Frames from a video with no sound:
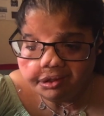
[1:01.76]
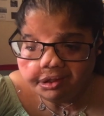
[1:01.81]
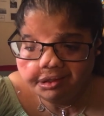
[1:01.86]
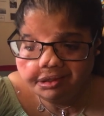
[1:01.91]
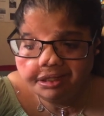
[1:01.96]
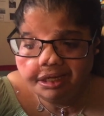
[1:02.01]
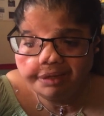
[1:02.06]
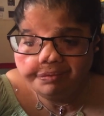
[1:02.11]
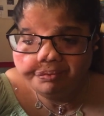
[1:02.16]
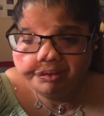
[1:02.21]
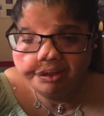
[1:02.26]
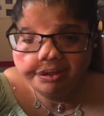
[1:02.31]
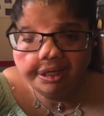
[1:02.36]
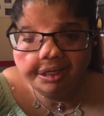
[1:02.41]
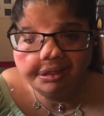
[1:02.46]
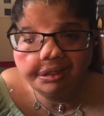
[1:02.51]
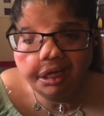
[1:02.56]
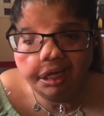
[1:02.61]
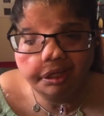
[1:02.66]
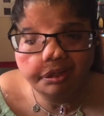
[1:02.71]
So I feel like
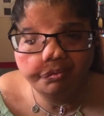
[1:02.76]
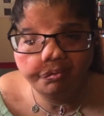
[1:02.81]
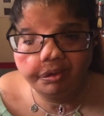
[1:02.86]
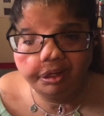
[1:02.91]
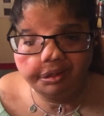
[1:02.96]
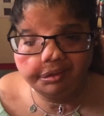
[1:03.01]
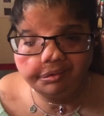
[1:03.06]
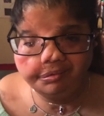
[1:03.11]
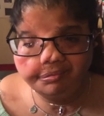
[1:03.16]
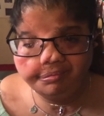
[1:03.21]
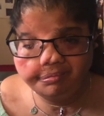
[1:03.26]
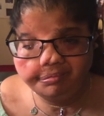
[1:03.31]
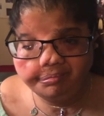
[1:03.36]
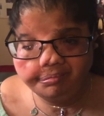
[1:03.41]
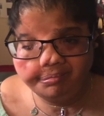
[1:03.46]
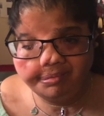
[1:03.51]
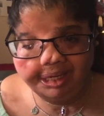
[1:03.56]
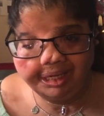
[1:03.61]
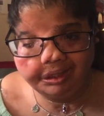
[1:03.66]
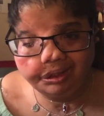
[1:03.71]
that's what
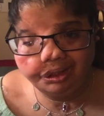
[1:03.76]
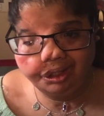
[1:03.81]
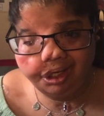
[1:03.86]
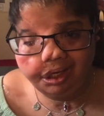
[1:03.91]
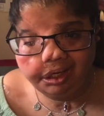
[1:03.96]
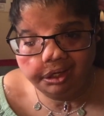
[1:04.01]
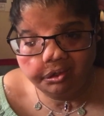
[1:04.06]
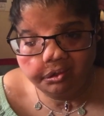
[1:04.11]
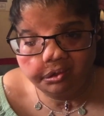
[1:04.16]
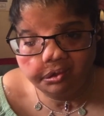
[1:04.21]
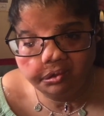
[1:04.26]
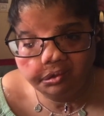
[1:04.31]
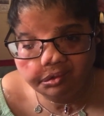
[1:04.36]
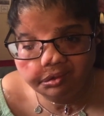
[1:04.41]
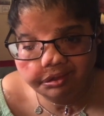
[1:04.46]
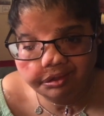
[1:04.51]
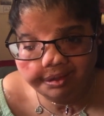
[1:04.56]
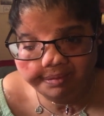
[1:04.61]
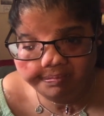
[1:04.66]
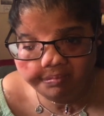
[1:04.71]
my channel
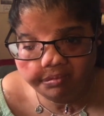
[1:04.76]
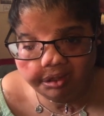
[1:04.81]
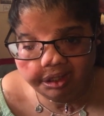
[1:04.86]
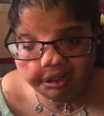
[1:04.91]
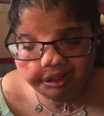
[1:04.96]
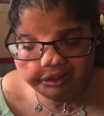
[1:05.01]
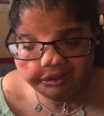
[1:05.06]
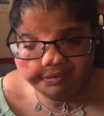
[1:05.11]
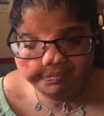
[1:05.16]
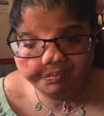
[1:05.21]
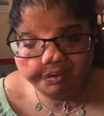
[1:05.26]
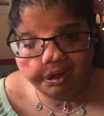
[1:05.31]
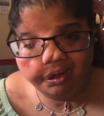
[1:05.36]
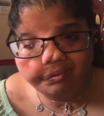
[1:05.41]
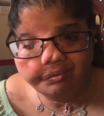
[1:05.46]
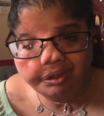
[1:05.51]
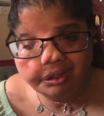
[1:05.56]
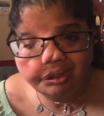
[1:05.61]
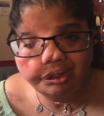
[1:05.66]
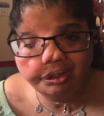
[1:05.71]
somewhat
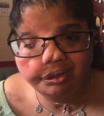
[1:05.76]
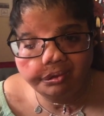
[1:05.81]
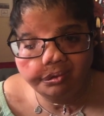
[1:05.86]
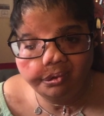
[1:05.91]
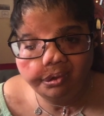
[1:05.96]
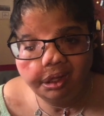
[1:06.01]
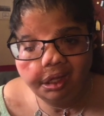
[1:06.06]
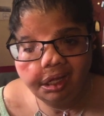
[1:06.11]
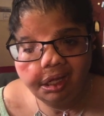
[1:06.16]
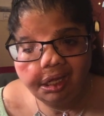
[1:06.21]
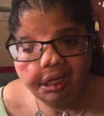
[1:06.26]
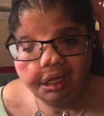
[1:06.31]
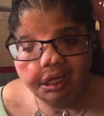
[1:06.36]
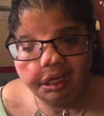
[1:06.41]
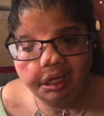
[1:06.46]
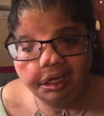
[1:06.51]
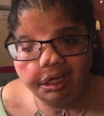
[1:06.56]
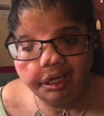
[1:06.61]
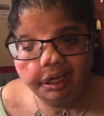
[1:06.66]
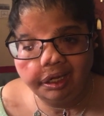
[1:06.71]
evolved into,
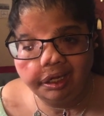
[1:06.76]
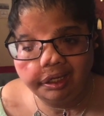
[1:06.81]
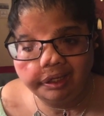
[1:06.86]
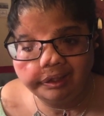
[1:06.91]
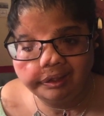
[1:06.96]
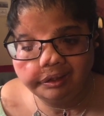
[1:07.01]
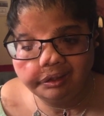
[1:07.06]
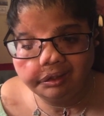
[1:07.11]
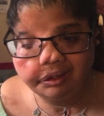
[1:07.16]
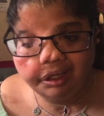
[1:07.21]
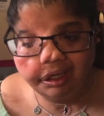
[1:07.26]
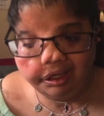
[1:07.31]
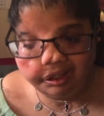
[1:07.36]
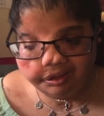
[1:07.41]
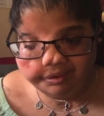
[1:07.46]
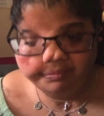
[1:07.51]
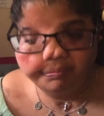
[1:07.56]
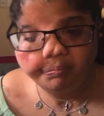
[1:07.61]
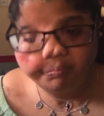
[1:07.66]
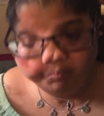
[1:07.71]
and
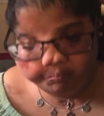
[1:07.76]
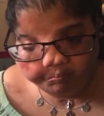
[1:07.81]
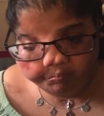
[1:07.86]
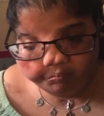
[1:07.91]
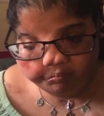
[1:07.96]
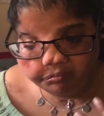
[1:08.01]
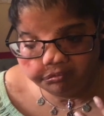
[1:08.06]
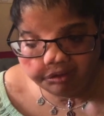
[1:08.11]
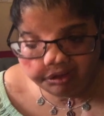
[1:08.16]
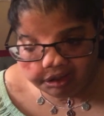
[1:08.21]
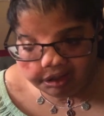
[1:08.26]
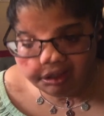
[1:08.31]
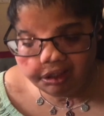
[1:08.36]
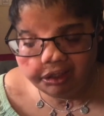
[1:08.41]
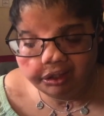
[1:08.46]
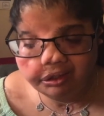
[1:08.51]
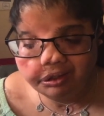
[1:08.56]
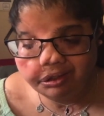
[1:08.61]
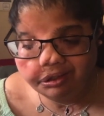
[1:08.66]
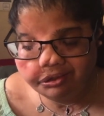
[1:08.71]
I
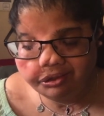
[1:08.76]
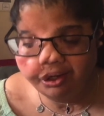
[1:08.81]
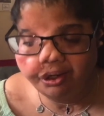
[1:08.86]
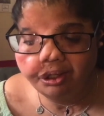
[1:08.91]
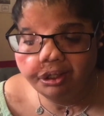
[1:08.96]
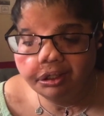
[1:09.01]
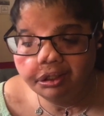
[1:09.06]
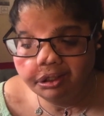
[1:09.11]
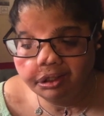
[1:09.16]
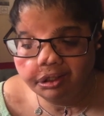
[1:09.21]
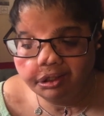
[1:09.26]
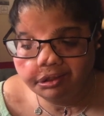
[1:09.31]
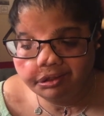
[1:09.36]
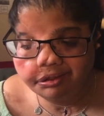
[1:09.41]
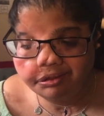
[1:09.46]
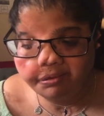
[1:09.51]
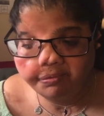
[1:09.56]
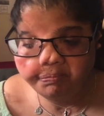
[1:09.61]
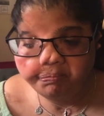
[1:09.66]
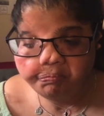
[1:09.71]
did start this
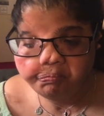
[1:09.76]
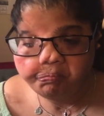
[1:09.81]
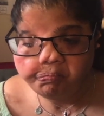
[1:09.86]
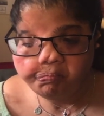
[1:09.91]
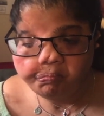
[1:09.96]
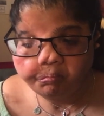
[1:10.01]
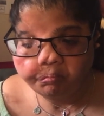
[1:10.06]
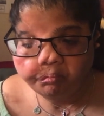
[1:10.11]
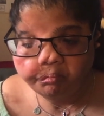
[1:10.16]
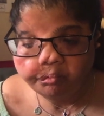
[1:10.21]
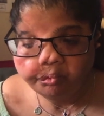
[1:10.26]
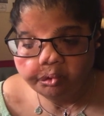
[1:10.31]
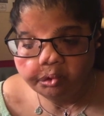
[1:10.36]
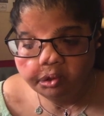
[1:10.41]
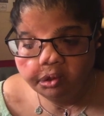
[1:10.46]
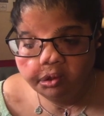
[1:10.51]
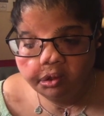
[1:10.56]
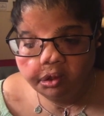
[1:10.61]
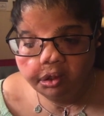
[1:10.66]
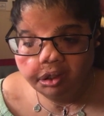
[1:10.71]

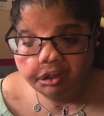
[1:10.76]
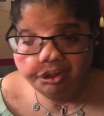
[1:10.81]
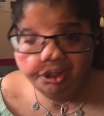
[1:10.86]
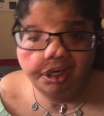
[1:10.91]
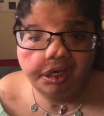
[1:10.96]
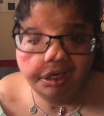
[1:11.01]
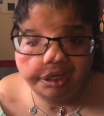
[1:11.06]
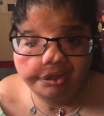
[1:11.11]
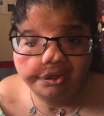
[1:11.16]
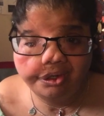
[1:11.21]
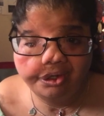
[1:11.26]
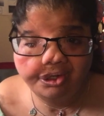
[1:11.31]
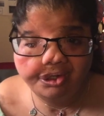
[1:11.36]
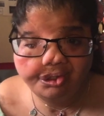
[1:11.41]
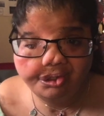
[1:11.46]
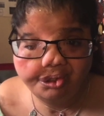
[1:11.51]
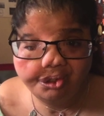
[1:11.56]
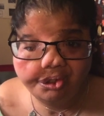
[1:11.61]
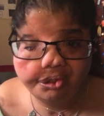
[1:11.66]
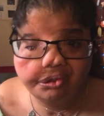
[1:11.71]
channel
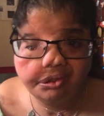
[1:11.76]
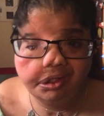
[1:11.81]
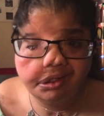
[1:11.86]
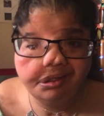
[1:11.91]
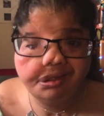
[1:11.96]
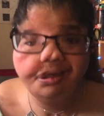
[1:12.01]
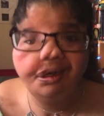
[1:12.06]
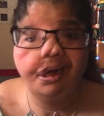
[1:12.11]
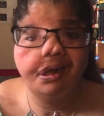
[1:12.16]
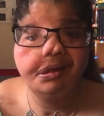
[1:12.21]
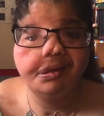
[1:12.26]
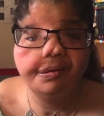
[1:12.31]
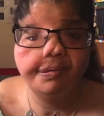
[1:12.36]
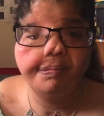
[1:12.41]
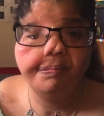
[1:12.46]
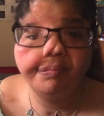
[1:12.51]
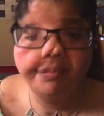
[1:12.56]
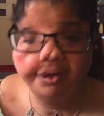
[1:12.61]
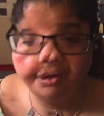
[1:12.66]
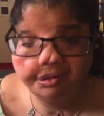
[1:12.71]
to discuss
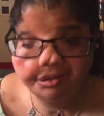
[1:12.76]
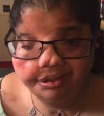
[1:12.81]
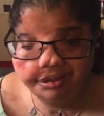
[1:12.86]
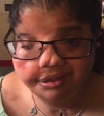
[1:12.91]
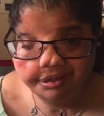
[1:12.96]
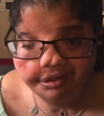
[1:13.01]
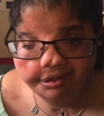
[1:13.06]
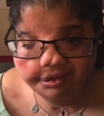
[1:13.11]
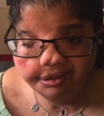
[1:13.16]
books.